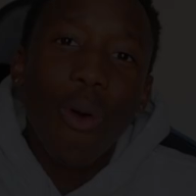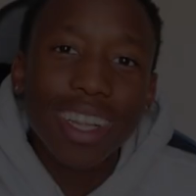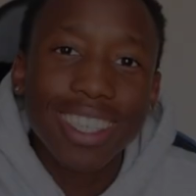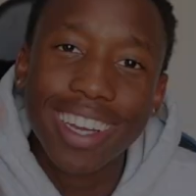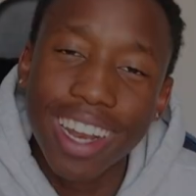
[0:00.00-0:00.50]

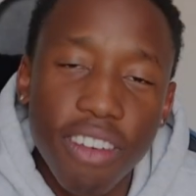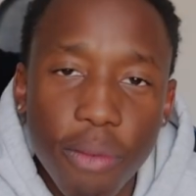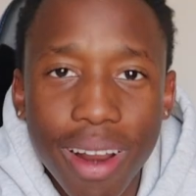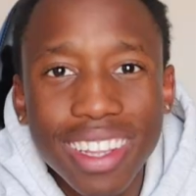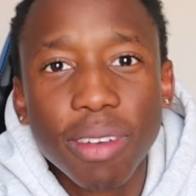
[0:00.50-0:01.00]
What's good,
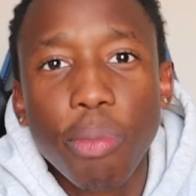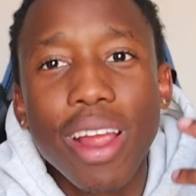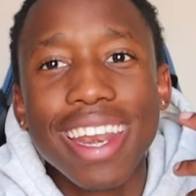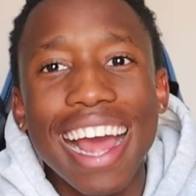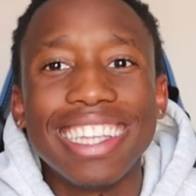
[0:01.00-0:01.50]
everybody? It's your
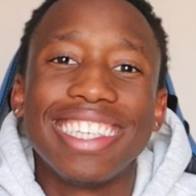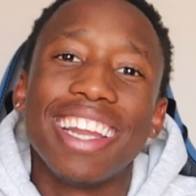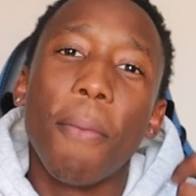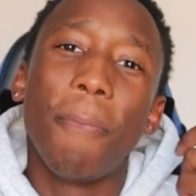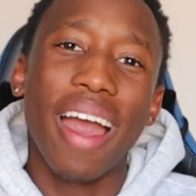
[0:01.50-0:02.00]
boy Nathi,
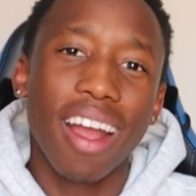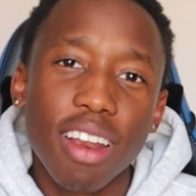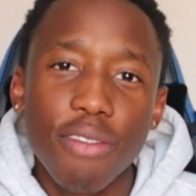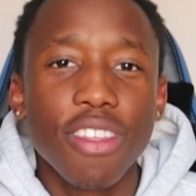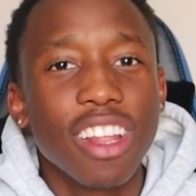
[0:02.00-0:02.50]
and I'm back
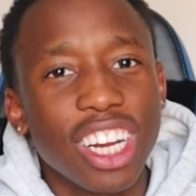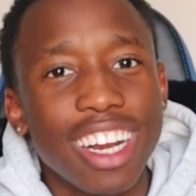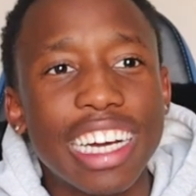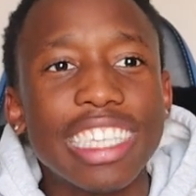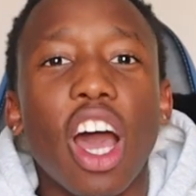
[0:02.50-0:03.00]
in the video
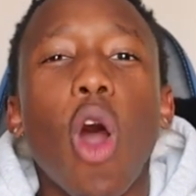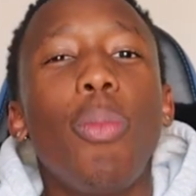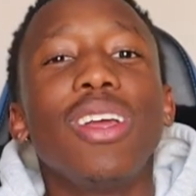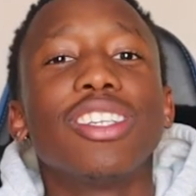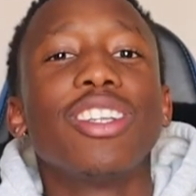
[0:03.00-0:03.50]
channel, guys. I
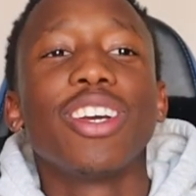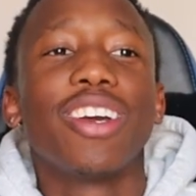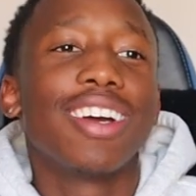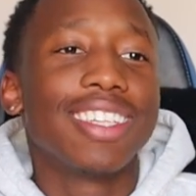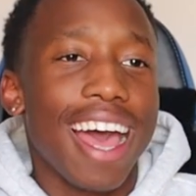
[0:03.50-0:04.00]
hope you guys are doing
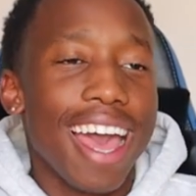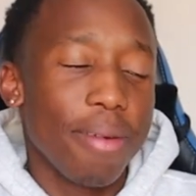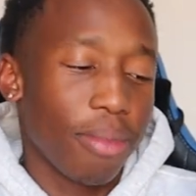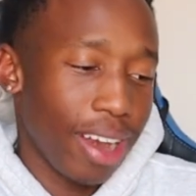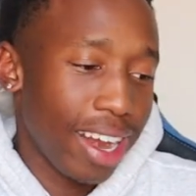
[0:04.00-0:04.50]
good, because I
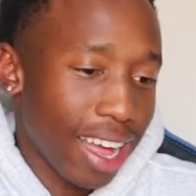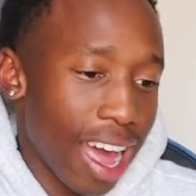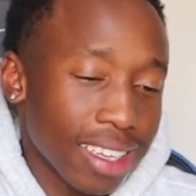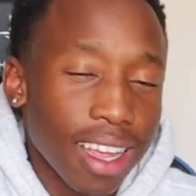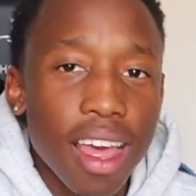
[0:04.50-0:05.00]
am great,
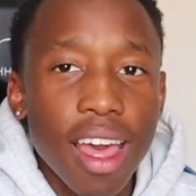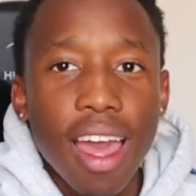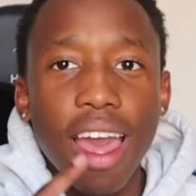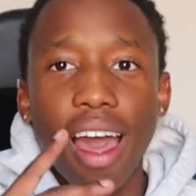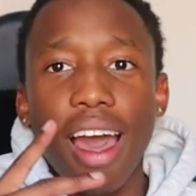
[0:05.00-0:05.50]
guys.
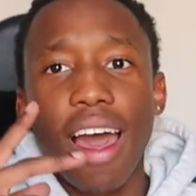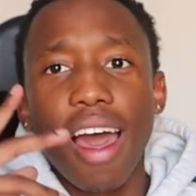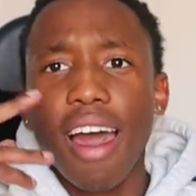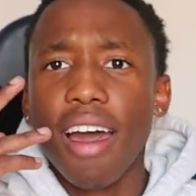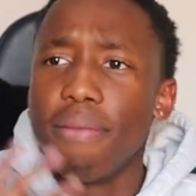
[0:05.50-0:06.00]

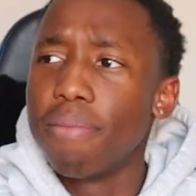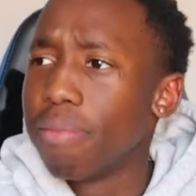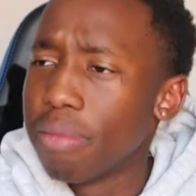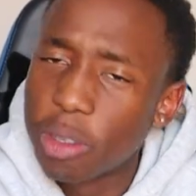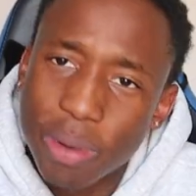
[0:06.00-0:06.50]

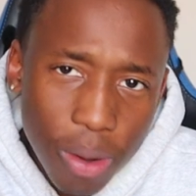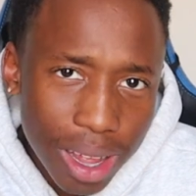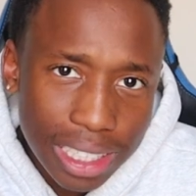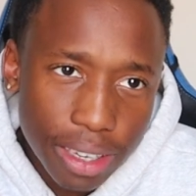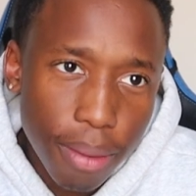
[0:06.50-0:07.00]
It's been a
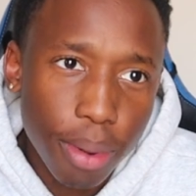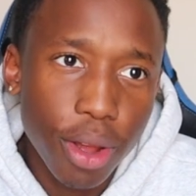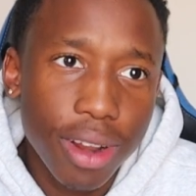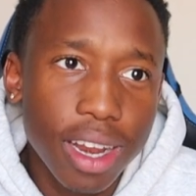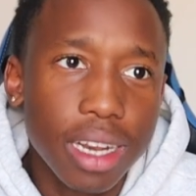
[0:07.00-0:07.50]
while since I've
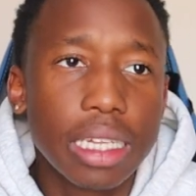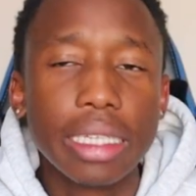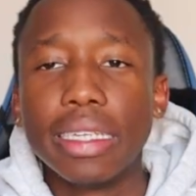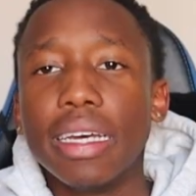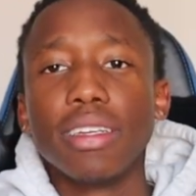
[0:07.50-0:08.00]
uploaded.
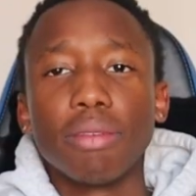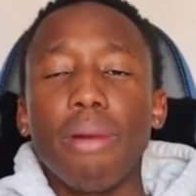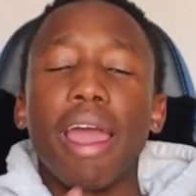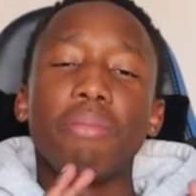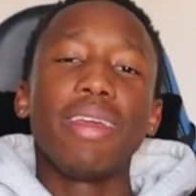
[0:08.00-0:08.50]

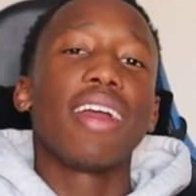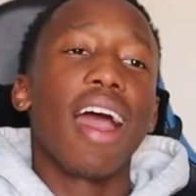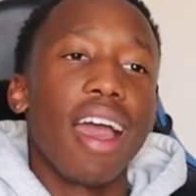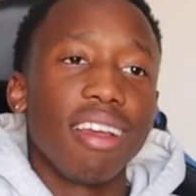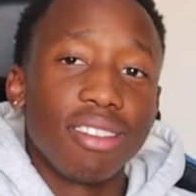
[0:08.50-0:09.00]
Mind me,
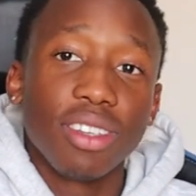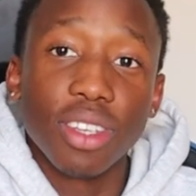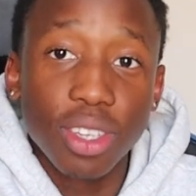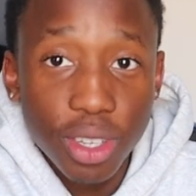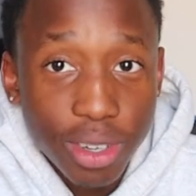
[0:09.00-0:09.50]
guys,
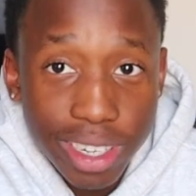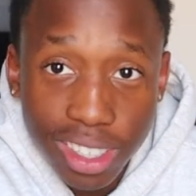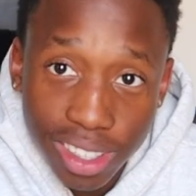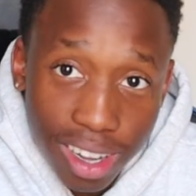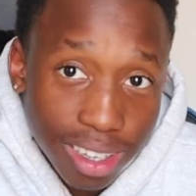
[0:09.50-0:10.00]
uni
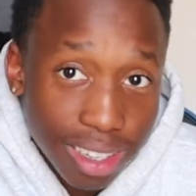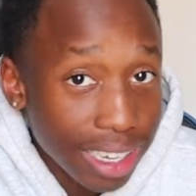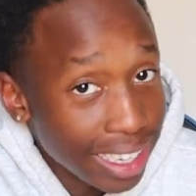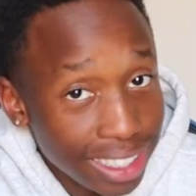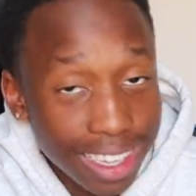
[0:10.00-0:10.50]
is not
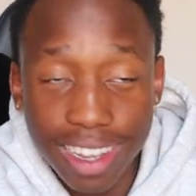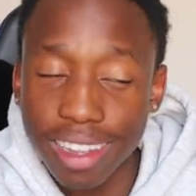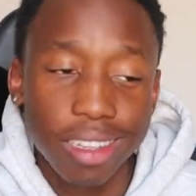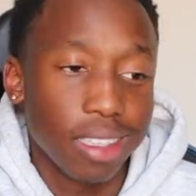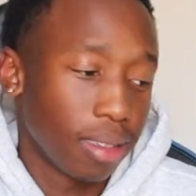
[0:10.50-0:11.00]
easy.
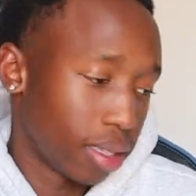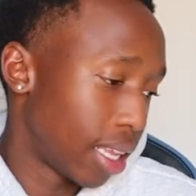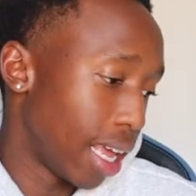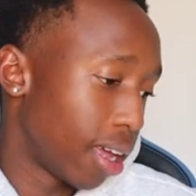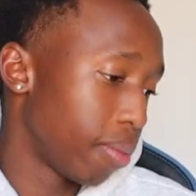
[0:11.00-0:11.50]
It's
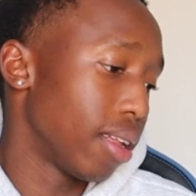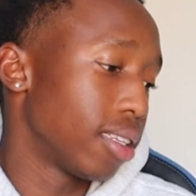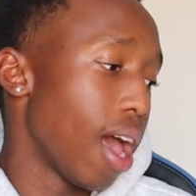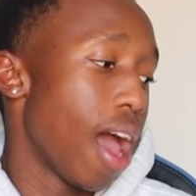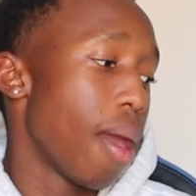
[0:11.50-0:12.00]
taking my
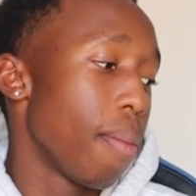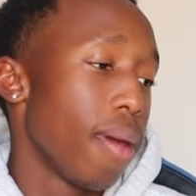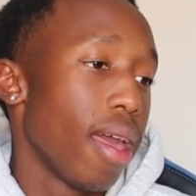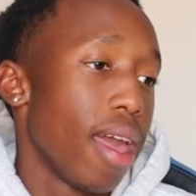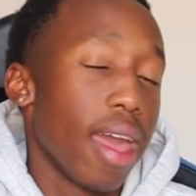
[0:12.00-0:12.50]
time.
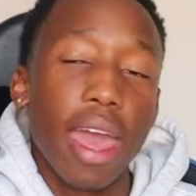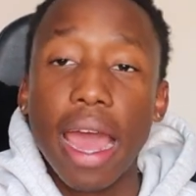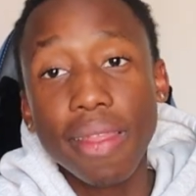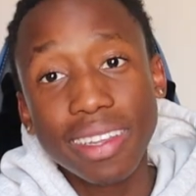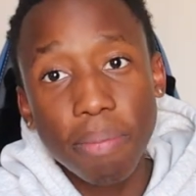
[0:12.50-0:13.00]

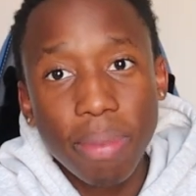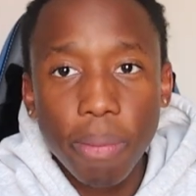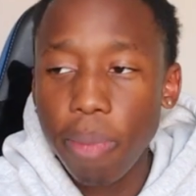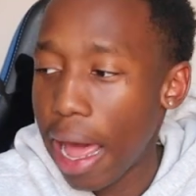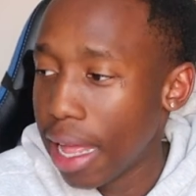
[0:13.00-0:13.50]
And there's some
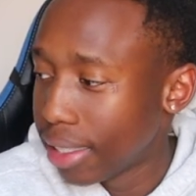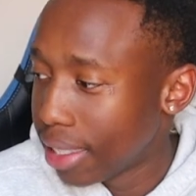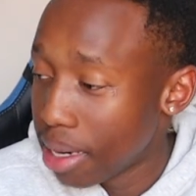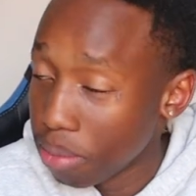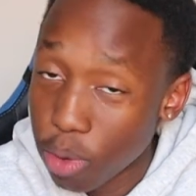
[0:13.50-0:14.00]
big plans
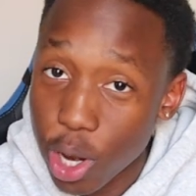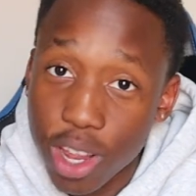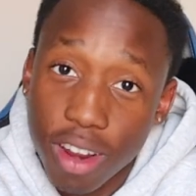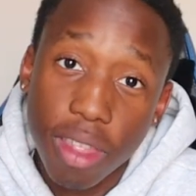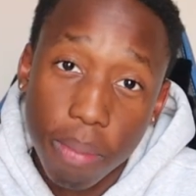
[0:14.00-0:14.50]
that I'm
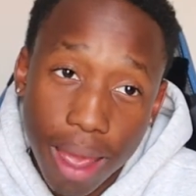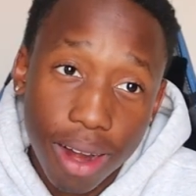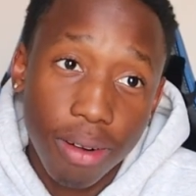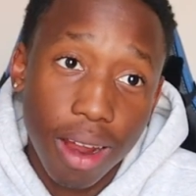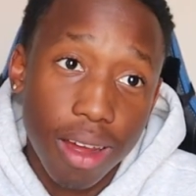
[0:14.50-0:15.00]
working on in the
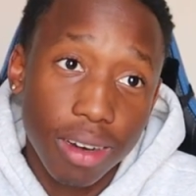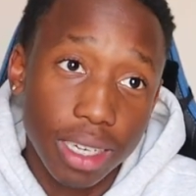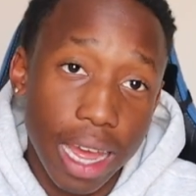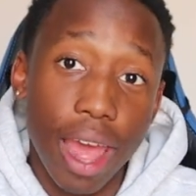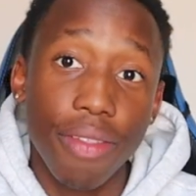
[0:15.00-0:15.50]

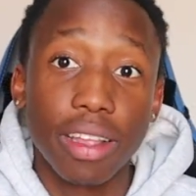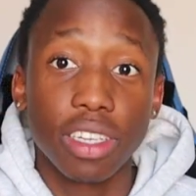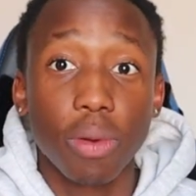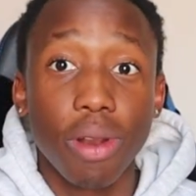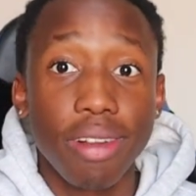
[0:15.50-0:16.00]
background. And
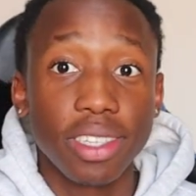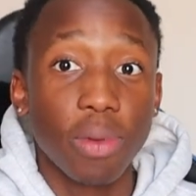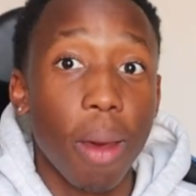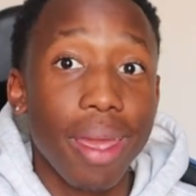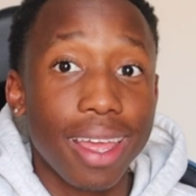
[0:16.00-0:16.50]
that's one of the
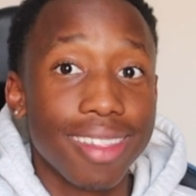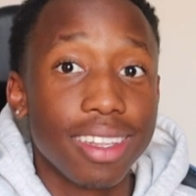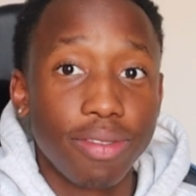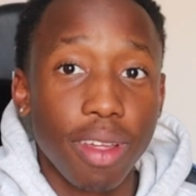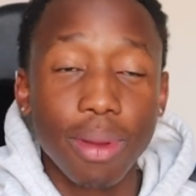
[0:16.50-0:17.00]
reasons why I'm making
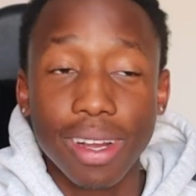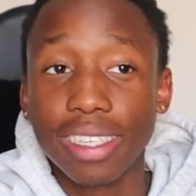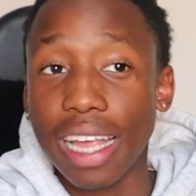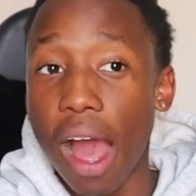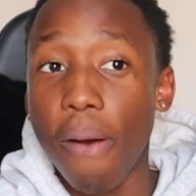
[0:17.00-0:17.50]
this video,
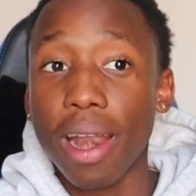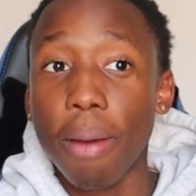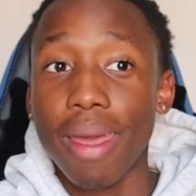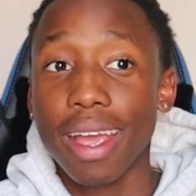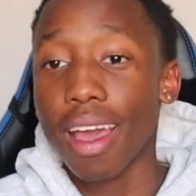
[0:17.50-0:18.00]
because I want
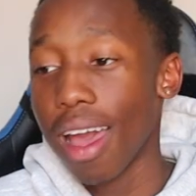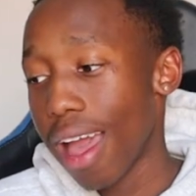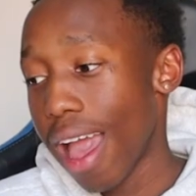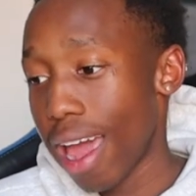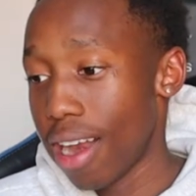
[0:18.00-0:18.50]
to make
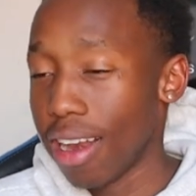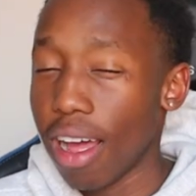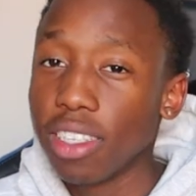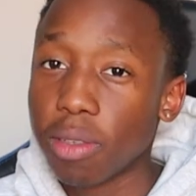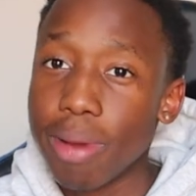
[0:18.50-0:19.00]
an
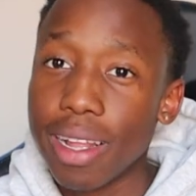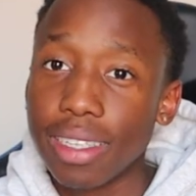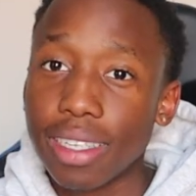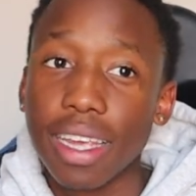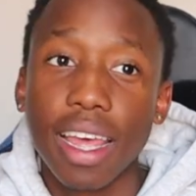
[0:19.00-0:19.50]

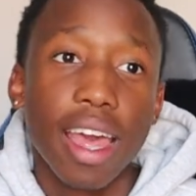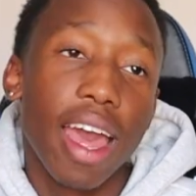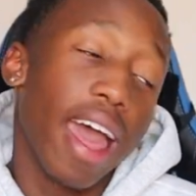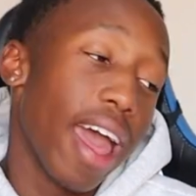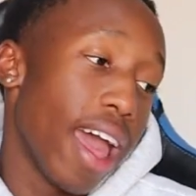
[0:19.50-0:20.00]
announcement
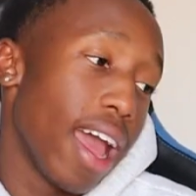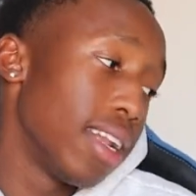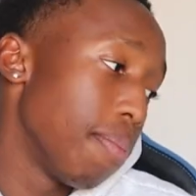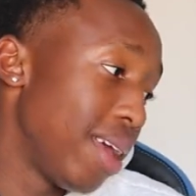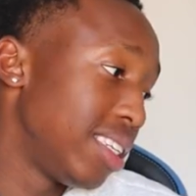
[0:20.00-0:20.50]

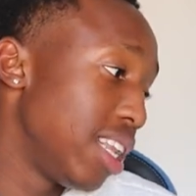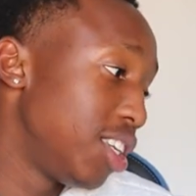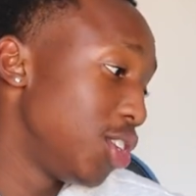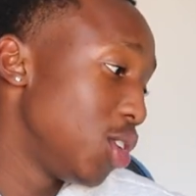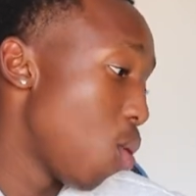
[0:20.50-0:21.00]
and basically
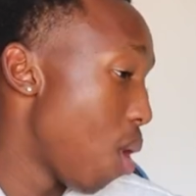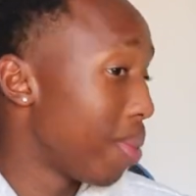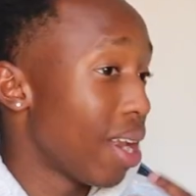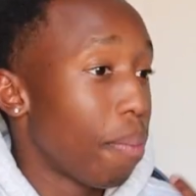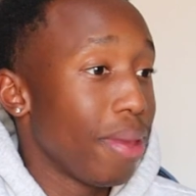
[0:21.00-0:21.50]
let you know where
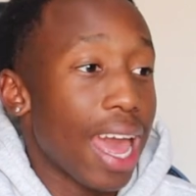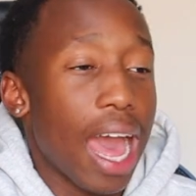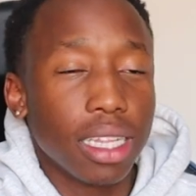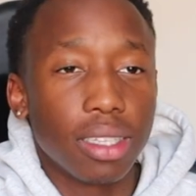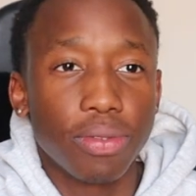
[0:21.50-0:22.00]
I'm going to be
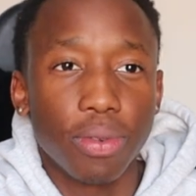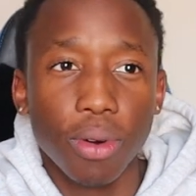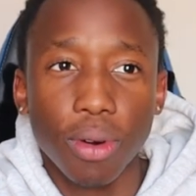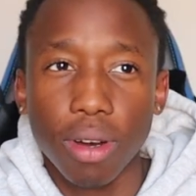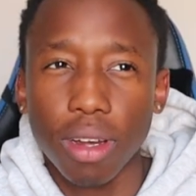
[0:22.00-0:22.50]
at
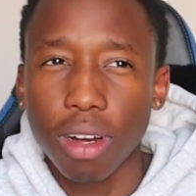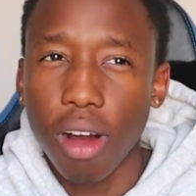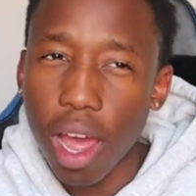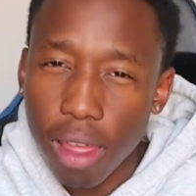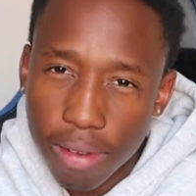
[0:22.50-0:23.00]
for a
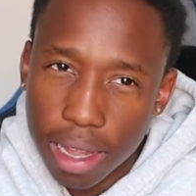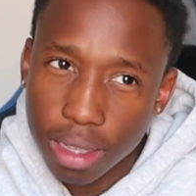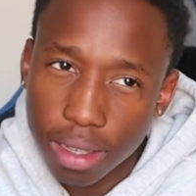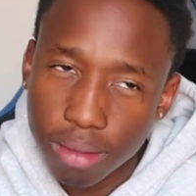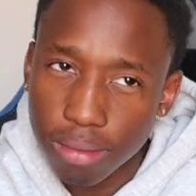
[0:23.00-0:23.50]
car
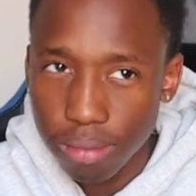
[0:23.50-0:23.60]
event.